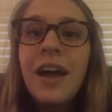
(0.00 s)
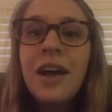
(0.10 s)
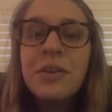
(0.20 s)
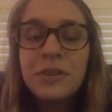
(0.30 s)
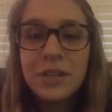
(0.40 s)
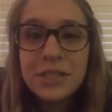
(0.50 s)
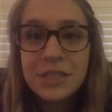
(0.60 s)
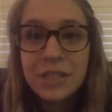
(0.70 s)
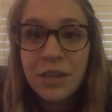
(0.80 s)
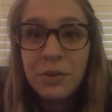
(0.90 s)
Oh, it's
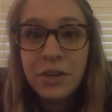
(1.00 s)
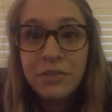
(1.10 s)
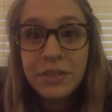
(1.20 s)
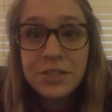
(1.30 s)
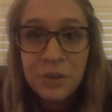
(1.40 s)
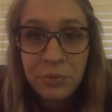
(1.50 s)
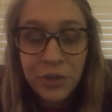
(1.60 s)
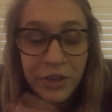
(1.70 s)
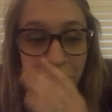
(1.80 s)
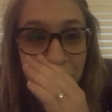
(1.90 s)
day one of
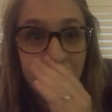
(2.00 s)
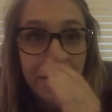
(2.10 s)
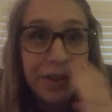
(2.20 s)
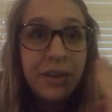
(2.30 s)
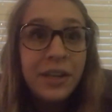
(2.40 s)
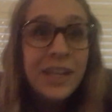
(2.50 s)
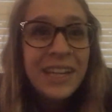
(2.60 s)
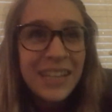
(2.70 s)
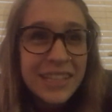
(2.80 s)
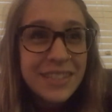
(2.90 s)
contemporary thon
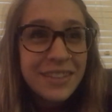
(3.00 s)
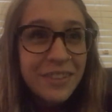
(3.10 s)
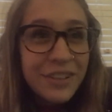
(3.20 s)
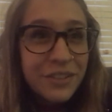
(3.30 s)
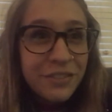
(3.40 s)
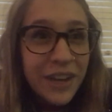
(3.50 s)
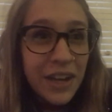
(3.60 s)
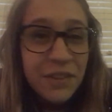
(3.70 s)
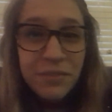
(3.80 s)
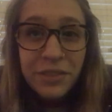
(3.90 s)
It's
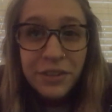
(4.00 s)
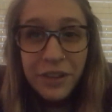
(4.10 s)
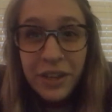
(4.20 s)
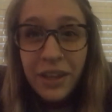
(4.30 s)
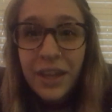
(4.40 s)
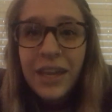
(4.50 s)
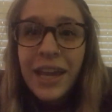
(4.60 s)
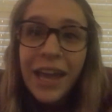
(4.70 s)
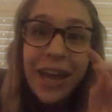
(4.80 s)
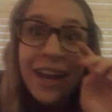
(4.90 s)
5.30
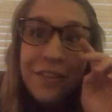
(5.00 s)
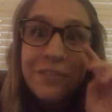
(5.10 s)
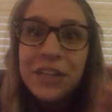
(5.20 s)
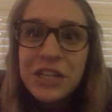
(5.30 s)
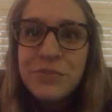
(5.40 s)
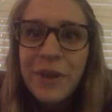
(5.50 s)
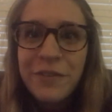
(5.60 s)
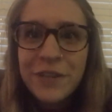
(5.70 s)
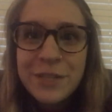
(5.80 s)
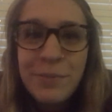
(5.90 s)
and I finished my
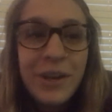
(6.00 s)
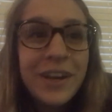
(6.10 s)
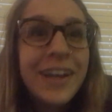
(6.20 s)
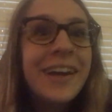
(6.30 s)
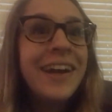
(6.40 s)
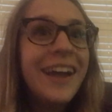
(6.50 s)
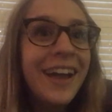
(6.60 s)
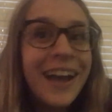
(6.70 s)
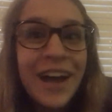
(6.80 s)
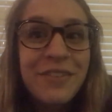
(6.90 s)
first book.
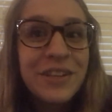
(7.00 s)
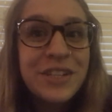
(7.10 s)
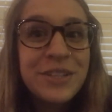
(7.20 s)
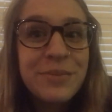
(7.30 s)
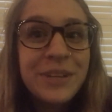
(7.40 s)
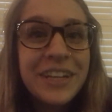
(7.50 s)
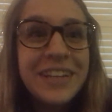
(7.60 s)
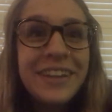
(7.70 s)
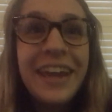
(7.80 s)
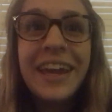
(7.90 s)
I finished a book in a
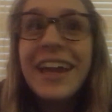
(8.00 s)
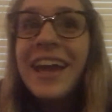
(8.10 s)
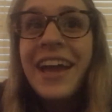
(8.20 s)
day.